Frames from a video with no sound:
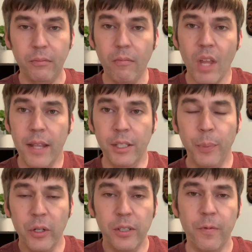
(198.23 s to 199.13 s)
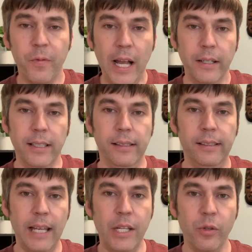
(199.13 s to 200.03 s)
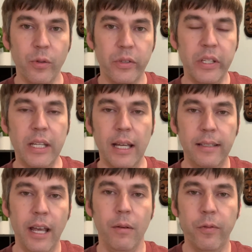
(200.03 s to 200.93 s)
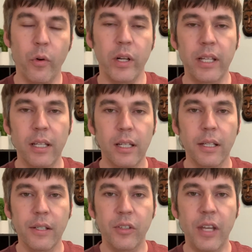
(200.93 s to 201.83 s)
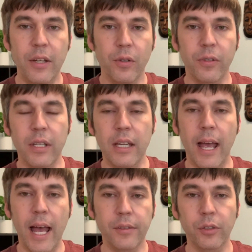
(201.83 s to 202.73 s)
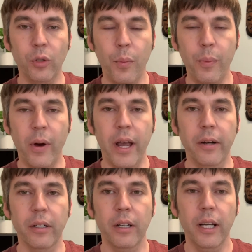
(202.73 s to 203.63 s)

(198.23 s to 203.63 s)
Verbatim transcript: And this person filed a Schedule C, a ten forty Schedule C as a sole proprietor.